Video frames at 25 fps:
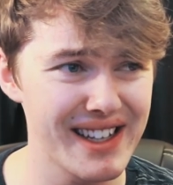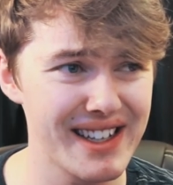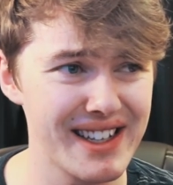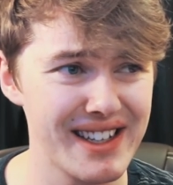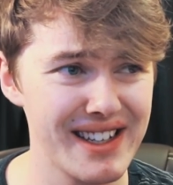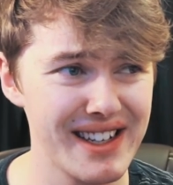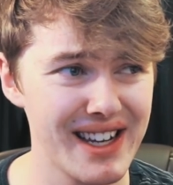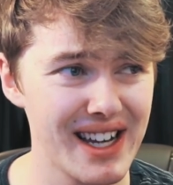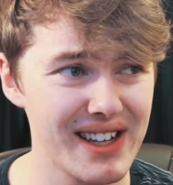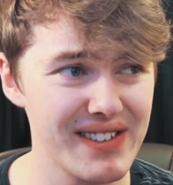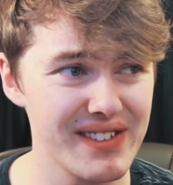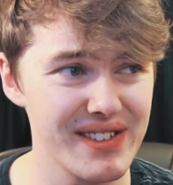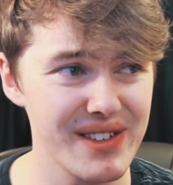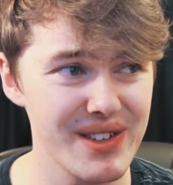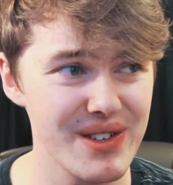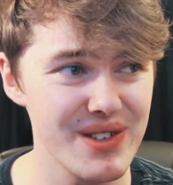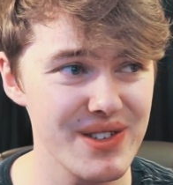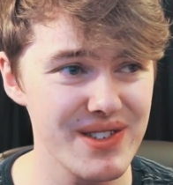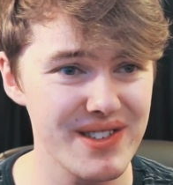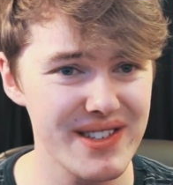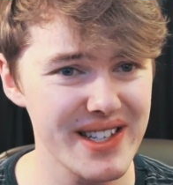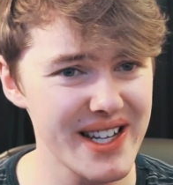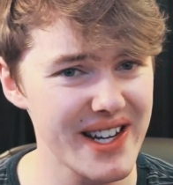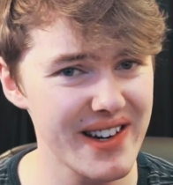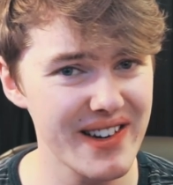another new
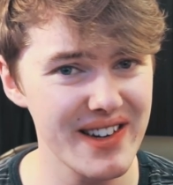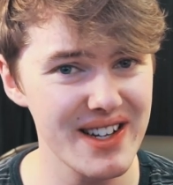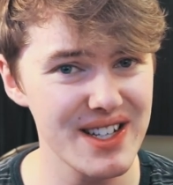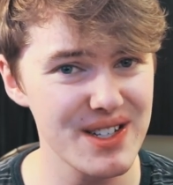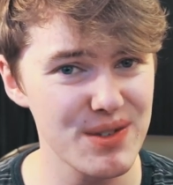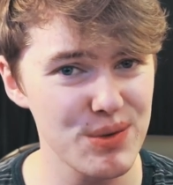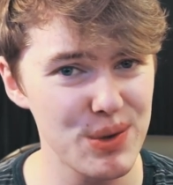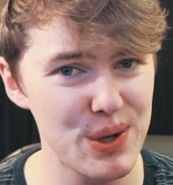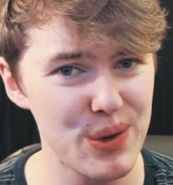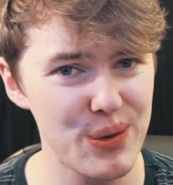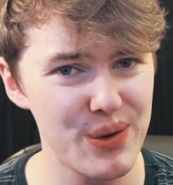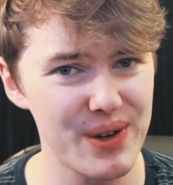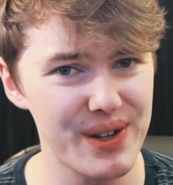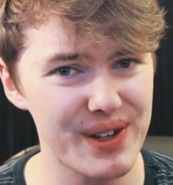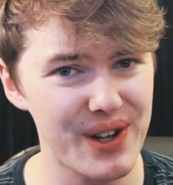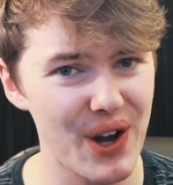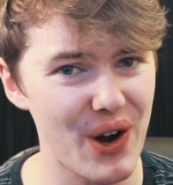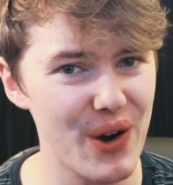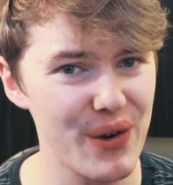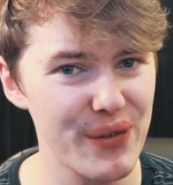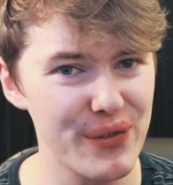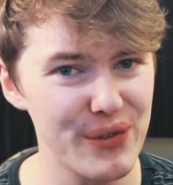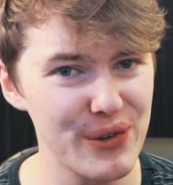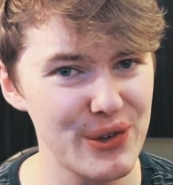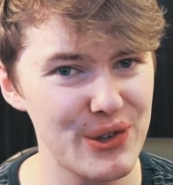series where we
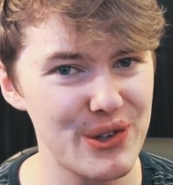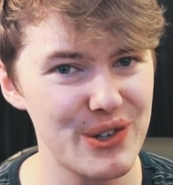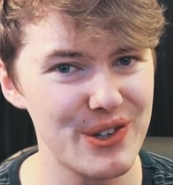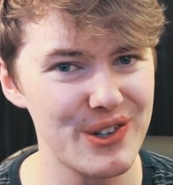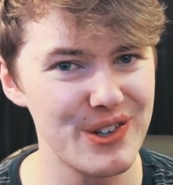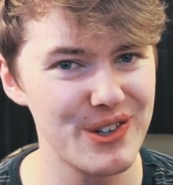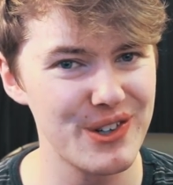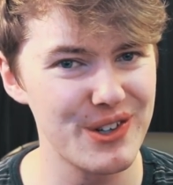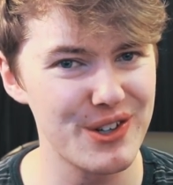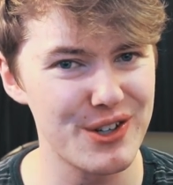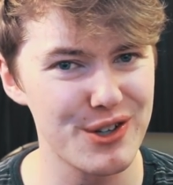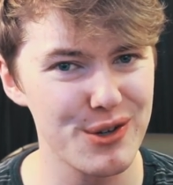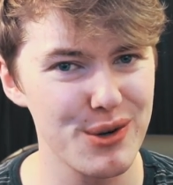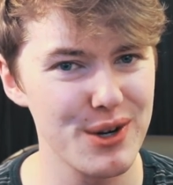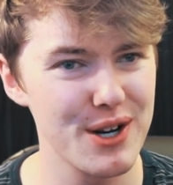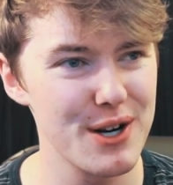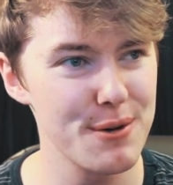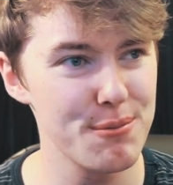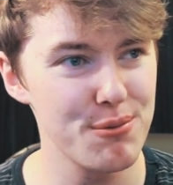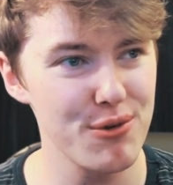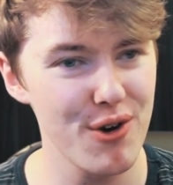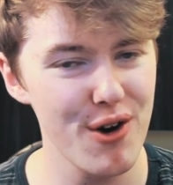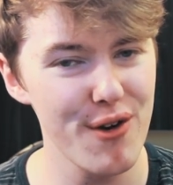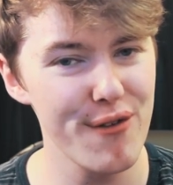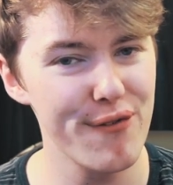go through Twitter
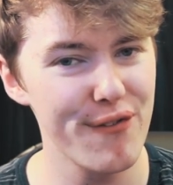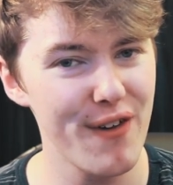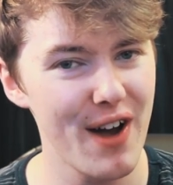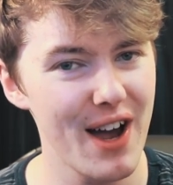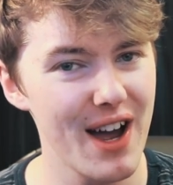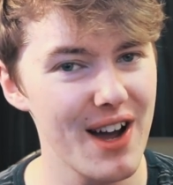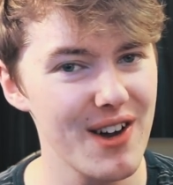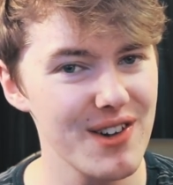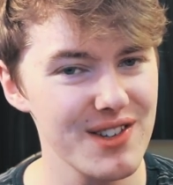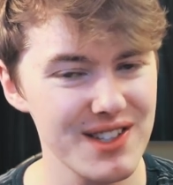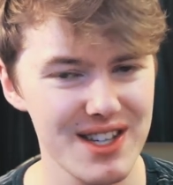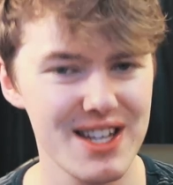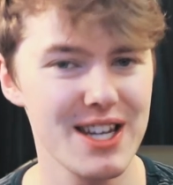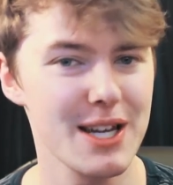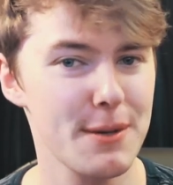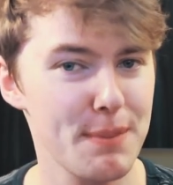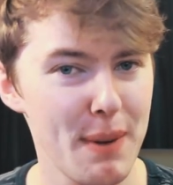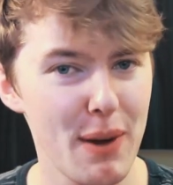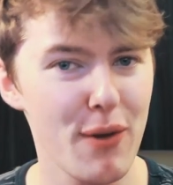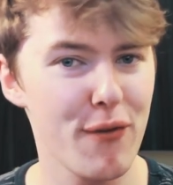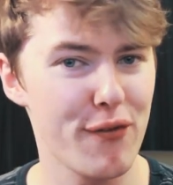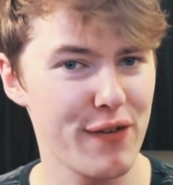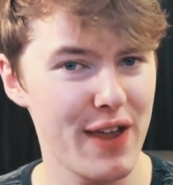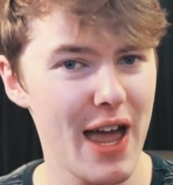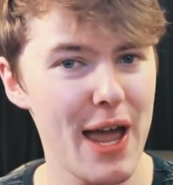profiles, and it can be
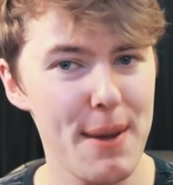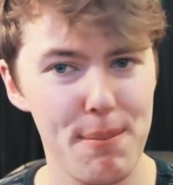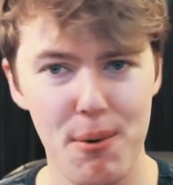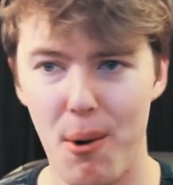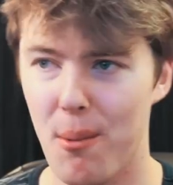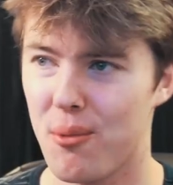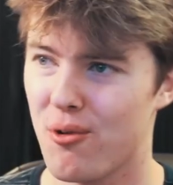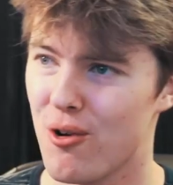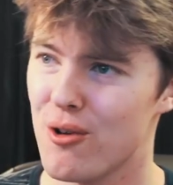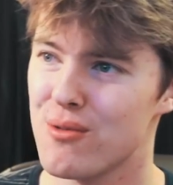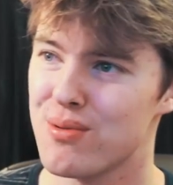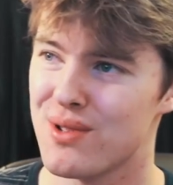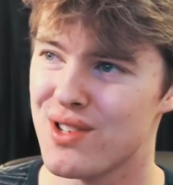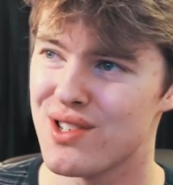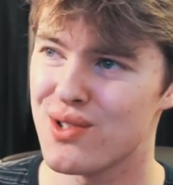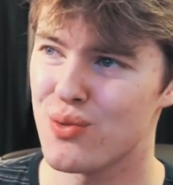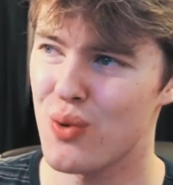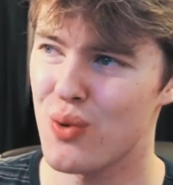with K-pop groups as